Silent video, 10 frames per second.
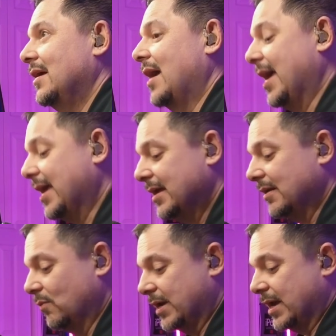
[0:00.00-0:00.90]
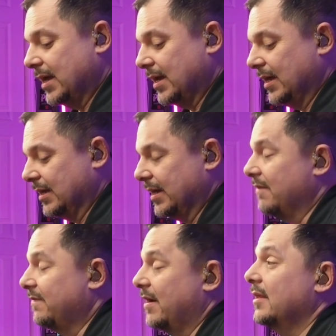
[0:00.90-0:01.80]
When I
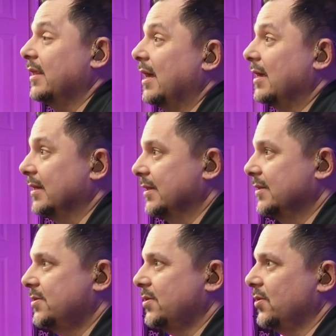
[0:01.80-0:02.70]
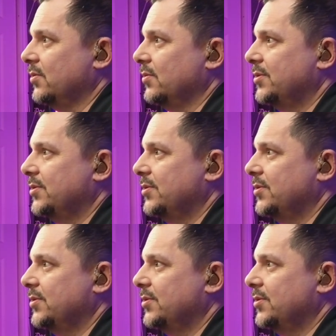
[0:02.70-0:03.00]
had finally gotten into